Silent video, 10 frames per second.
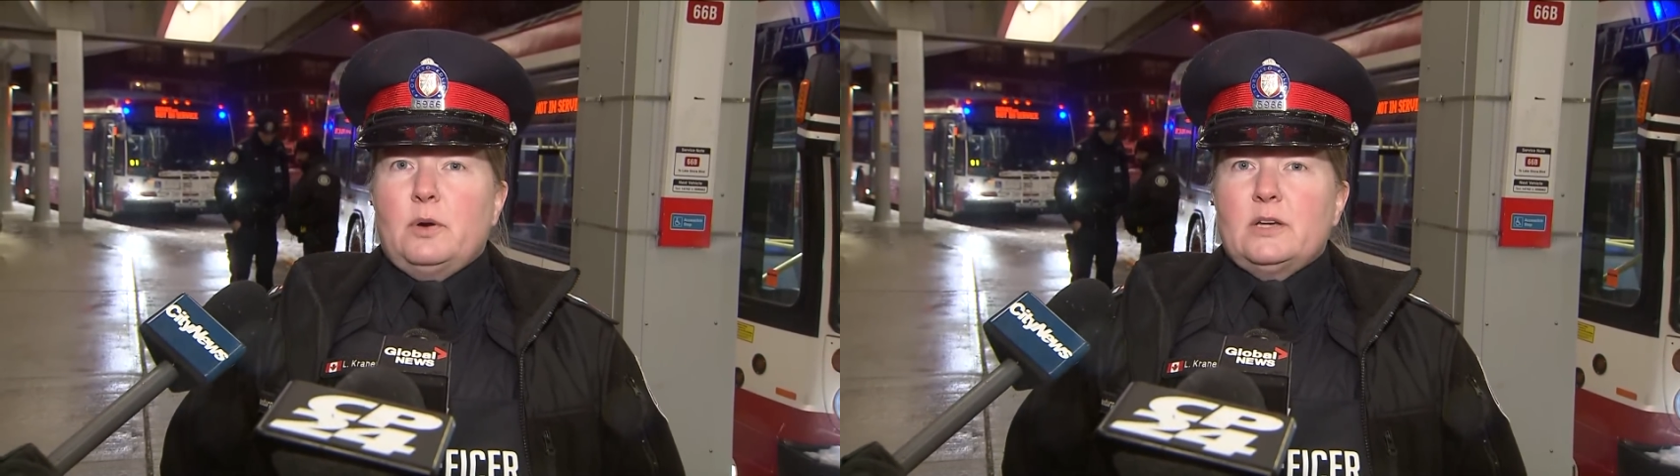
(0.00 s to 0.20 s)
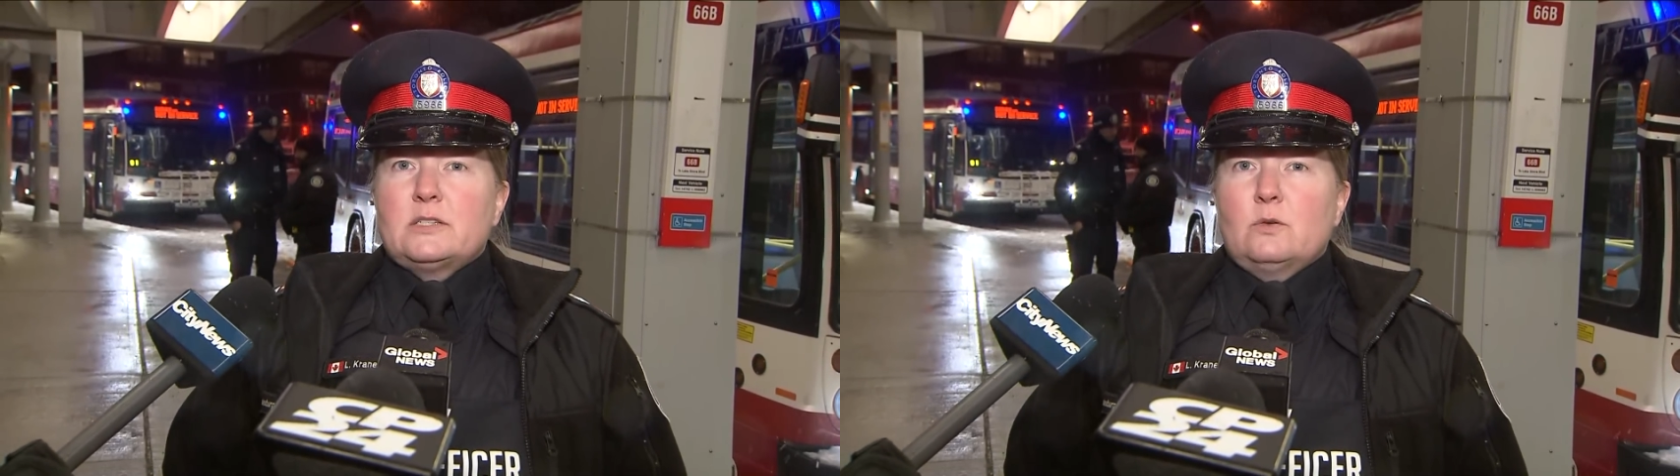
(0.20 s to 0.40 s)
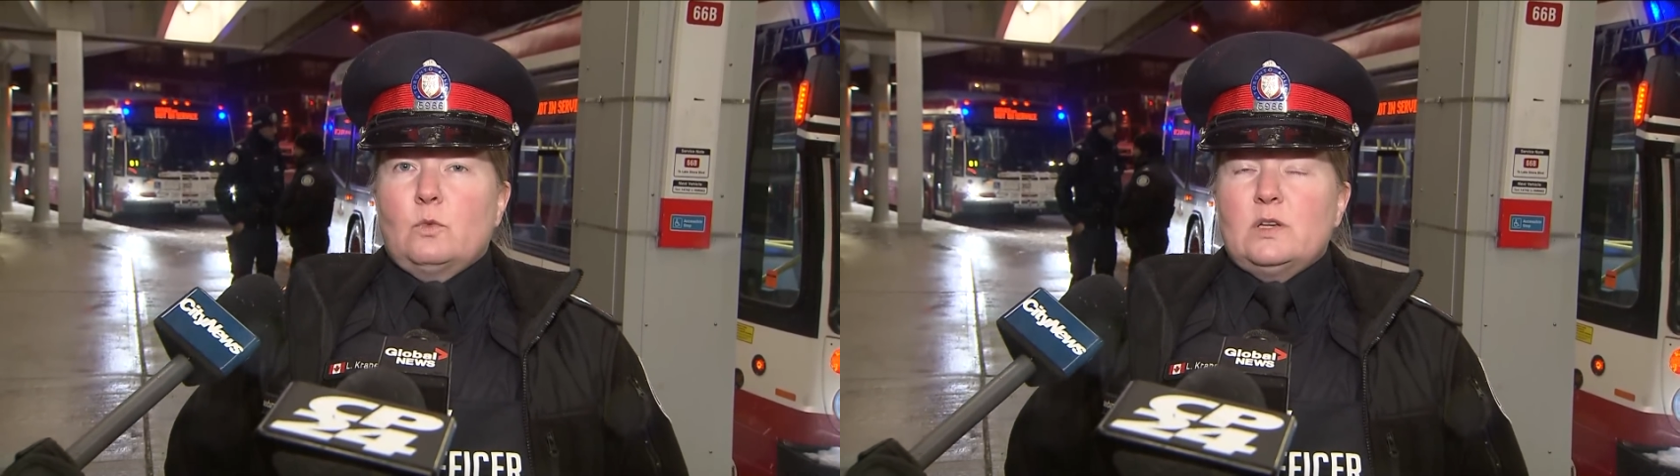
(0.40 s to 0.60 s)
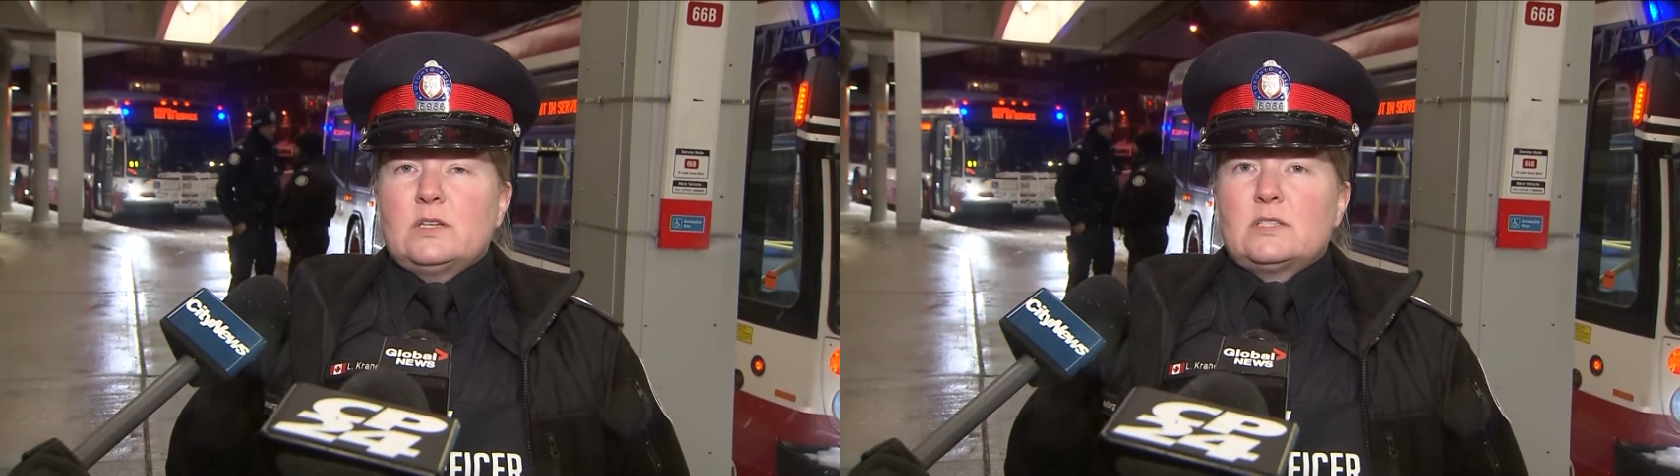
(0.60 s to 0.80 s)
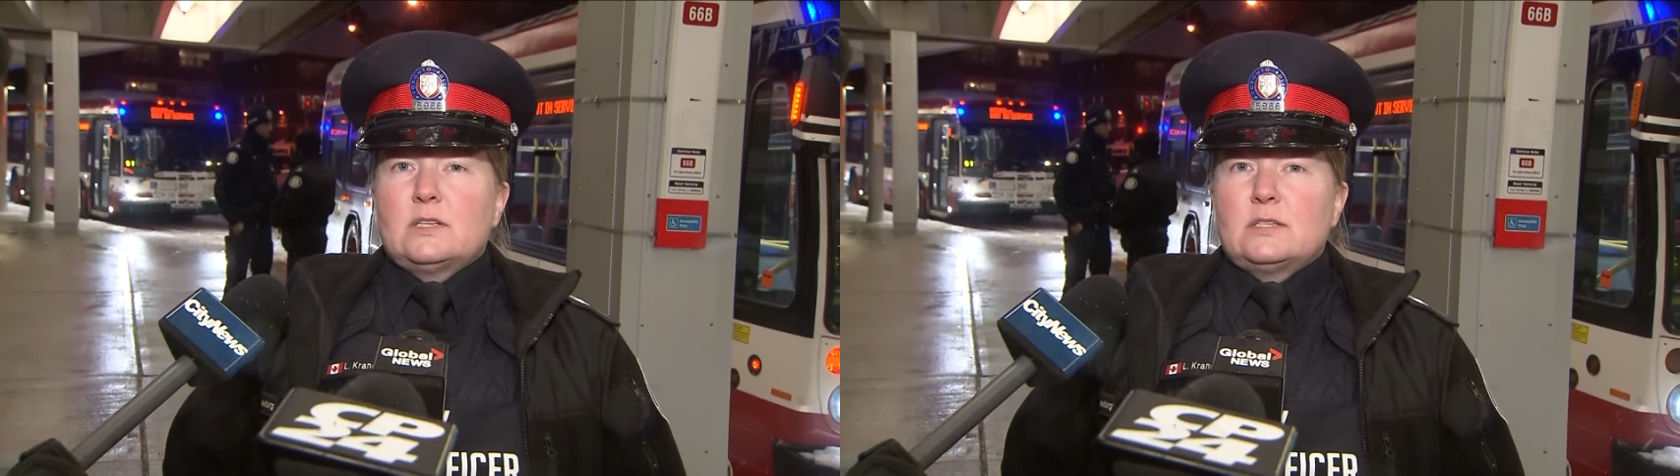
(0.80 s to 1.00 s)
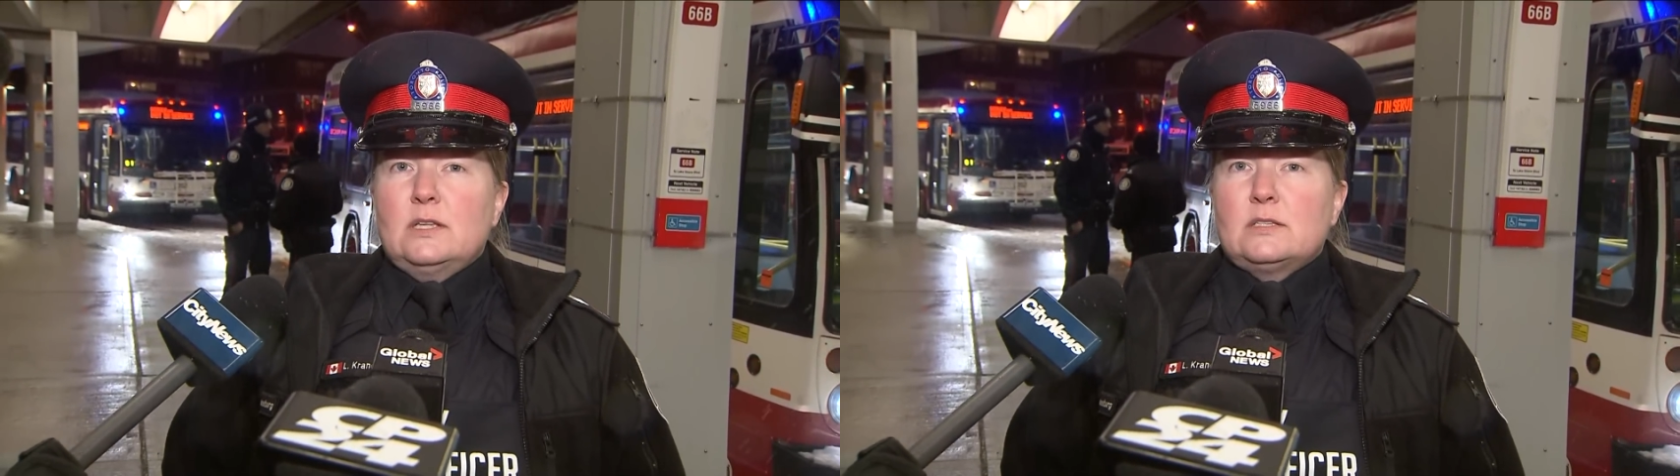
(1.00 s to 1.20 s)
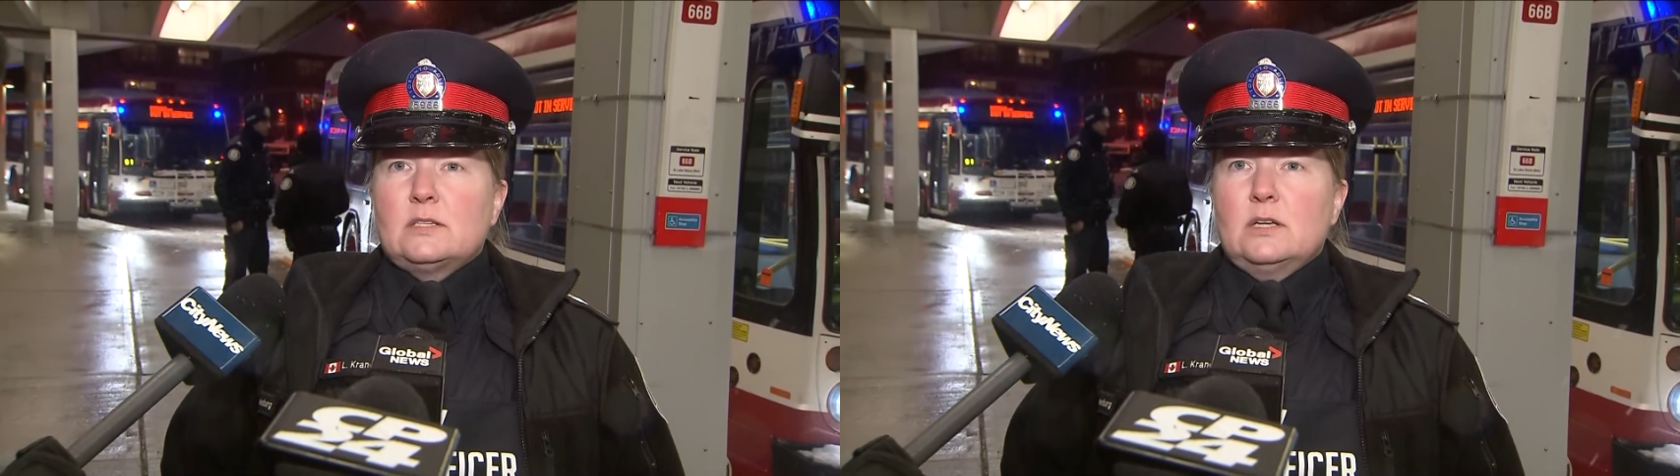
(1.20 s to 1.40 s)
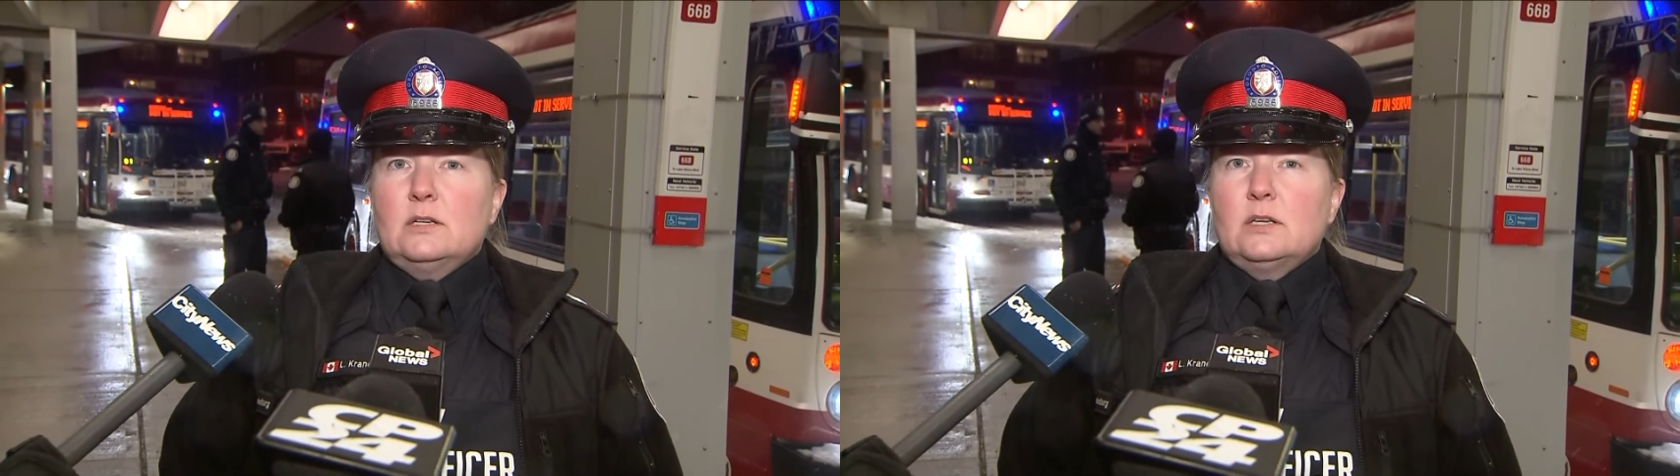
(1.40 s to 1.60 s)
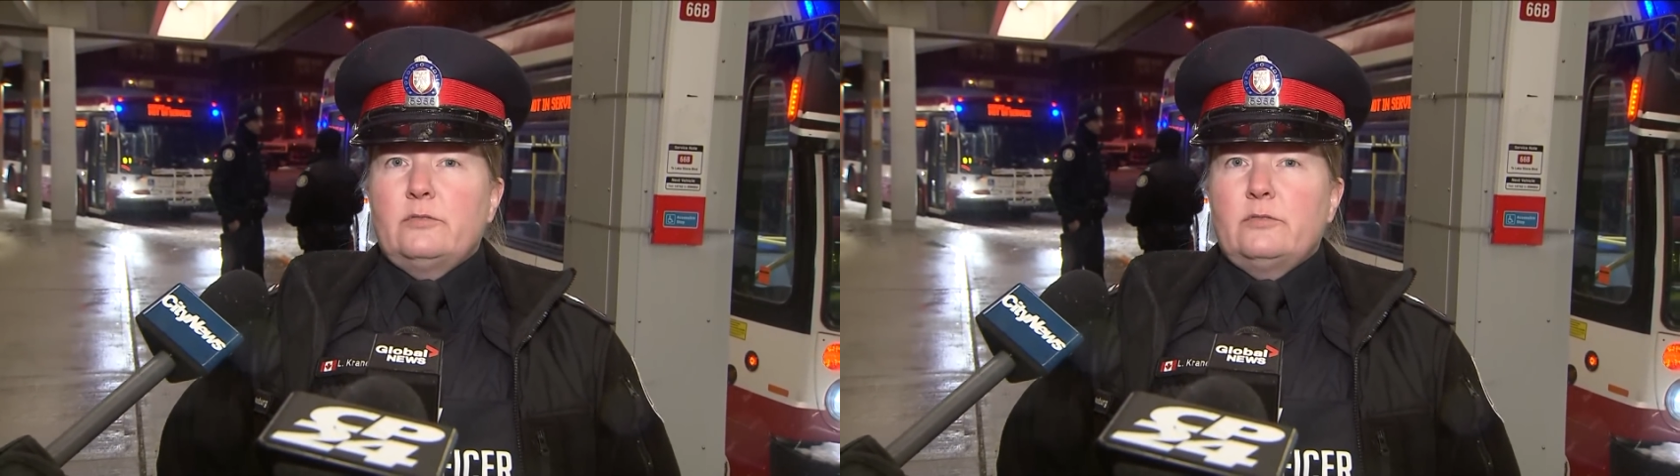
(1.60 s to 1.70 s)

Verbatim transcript: bus and witnessed this incident,